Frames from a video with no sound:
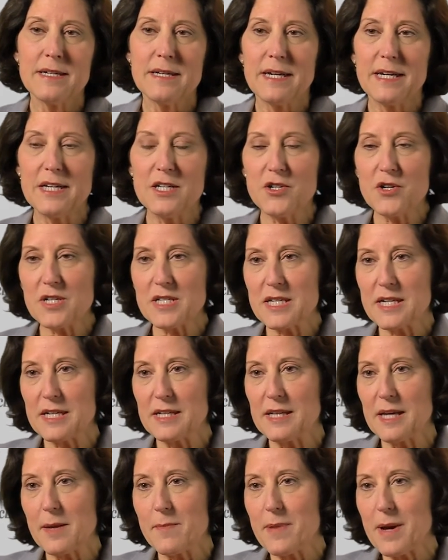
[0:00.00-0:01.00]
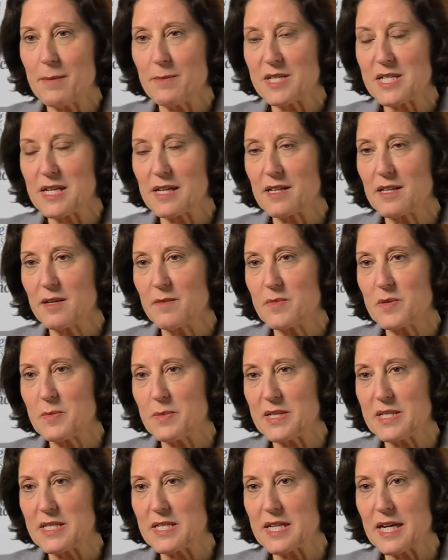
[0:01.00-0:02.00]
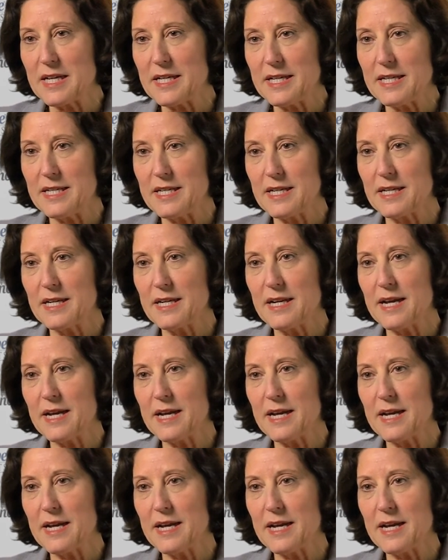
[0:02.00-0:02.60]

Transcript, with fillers: Interestingly, abemaciclib has been studied in a